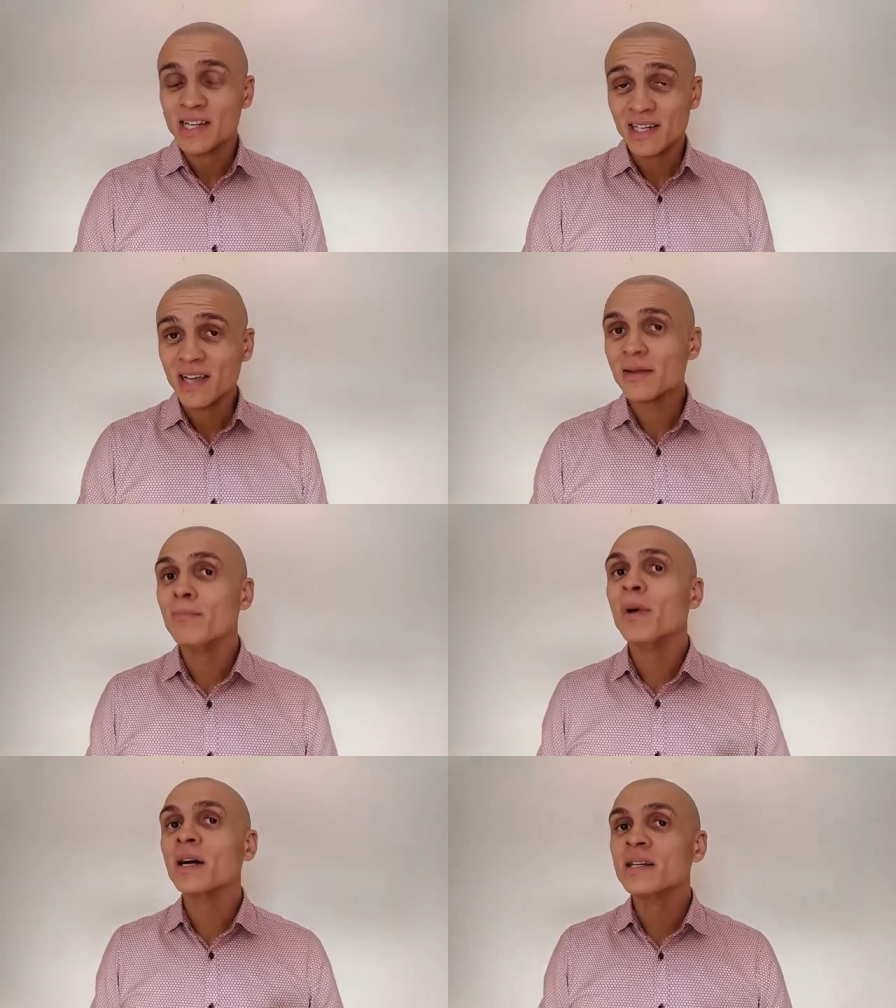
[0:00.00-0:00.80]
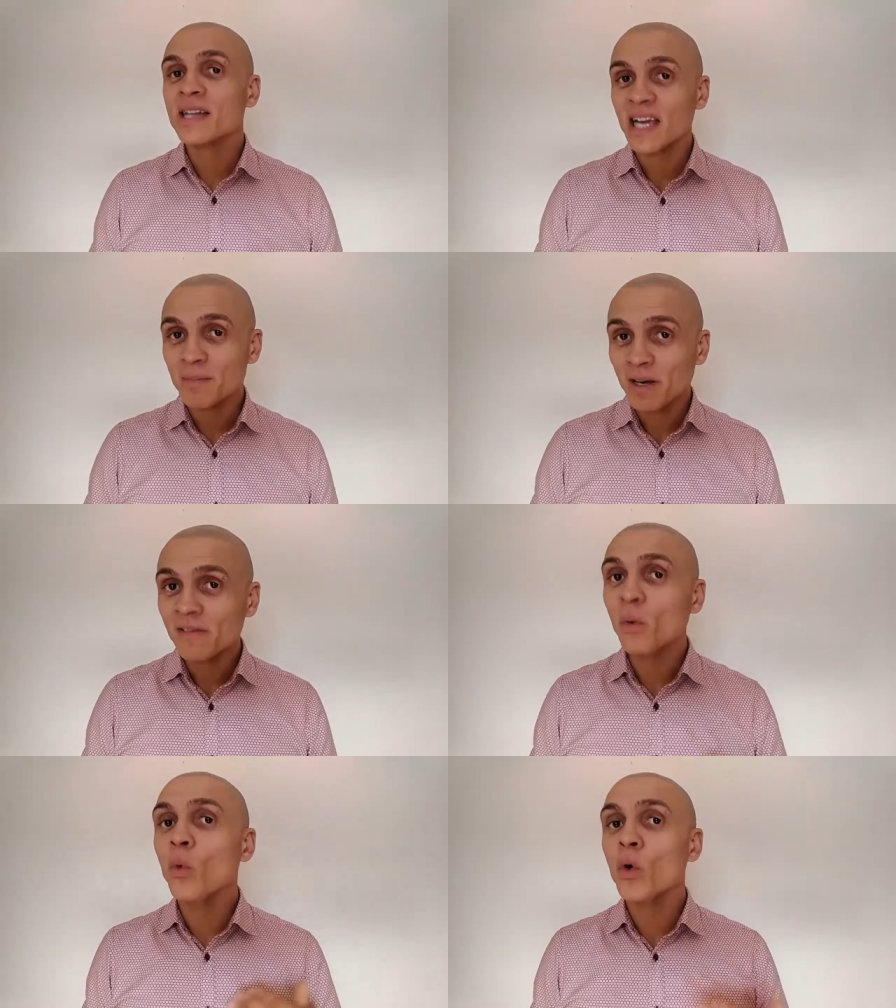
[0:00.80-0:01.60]
to let the mind take a bit
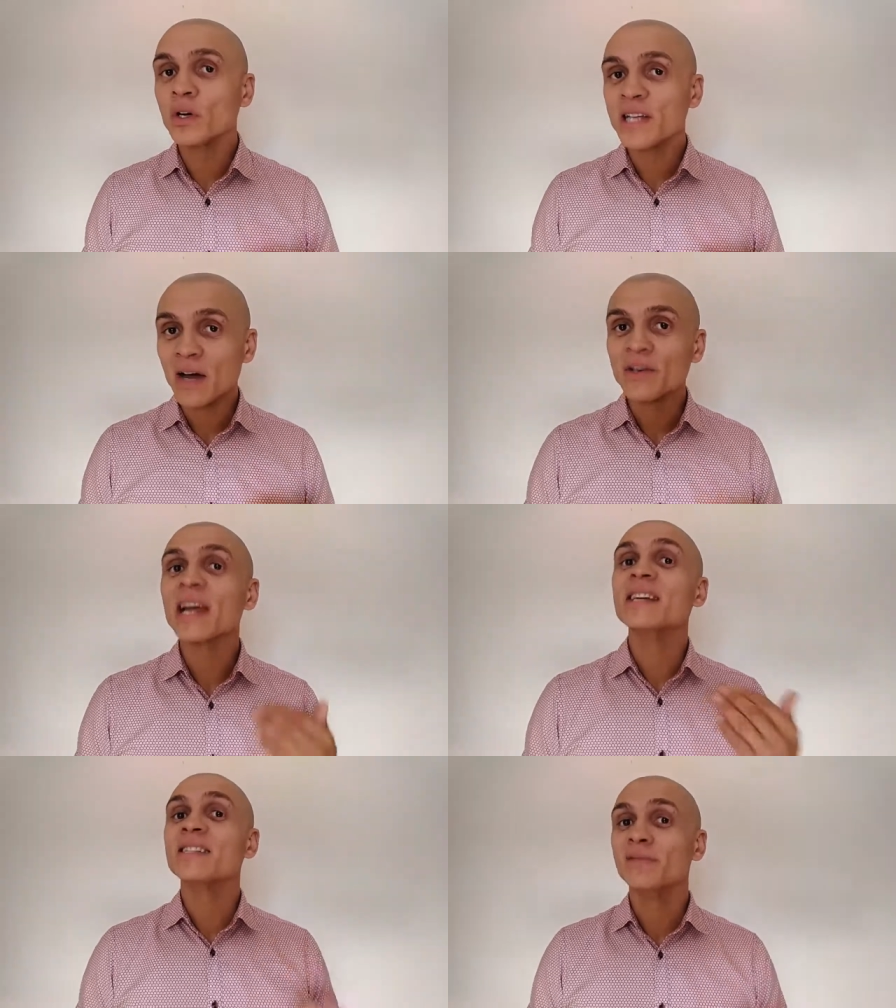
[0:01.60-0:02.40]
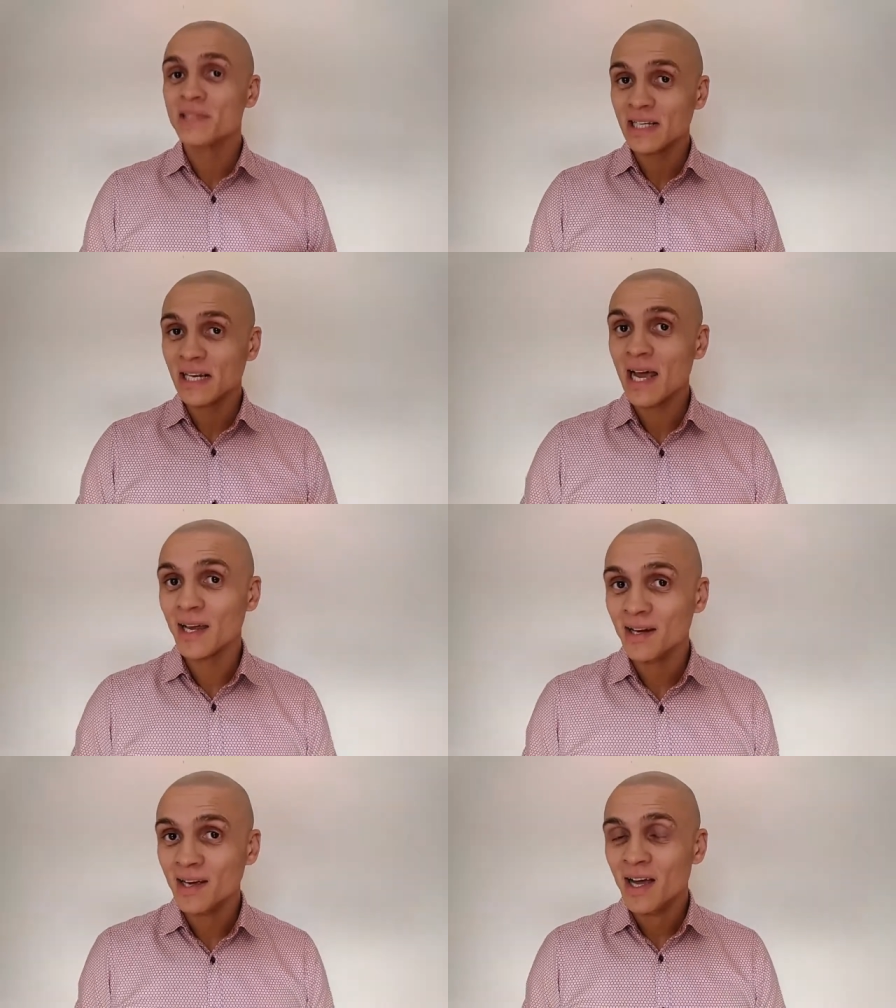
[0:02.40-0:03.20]
of a walk down negativity
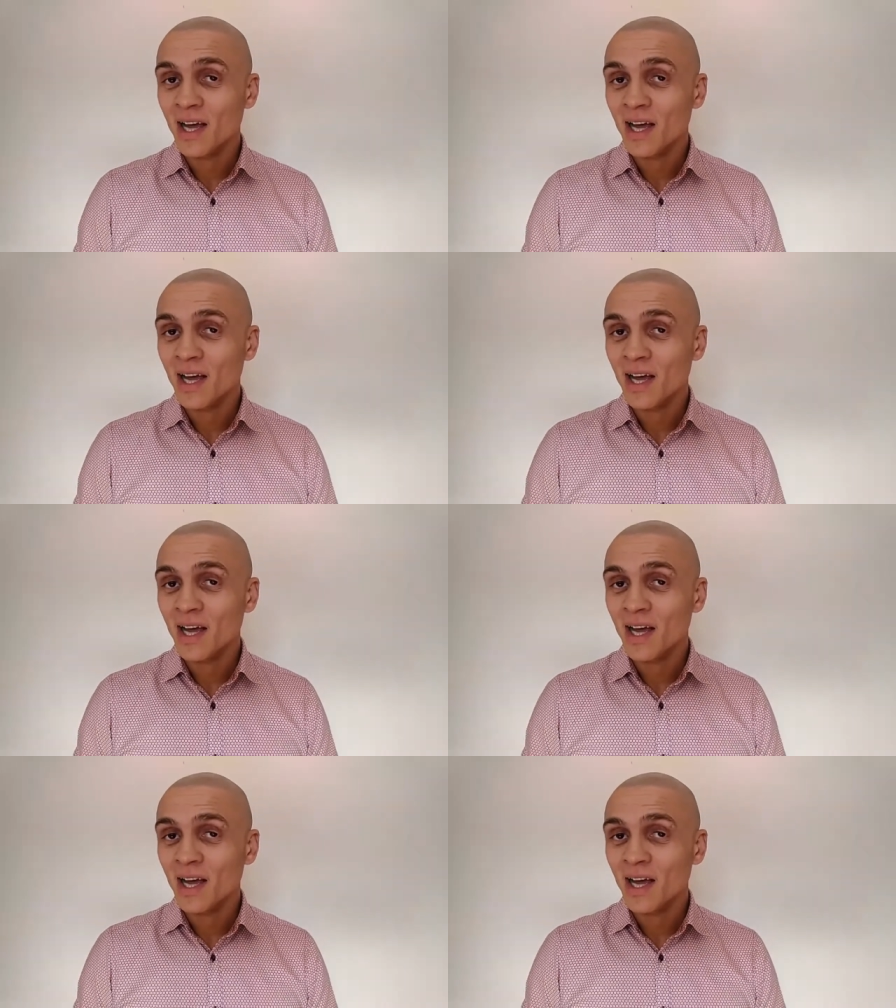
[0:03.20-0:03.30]
lane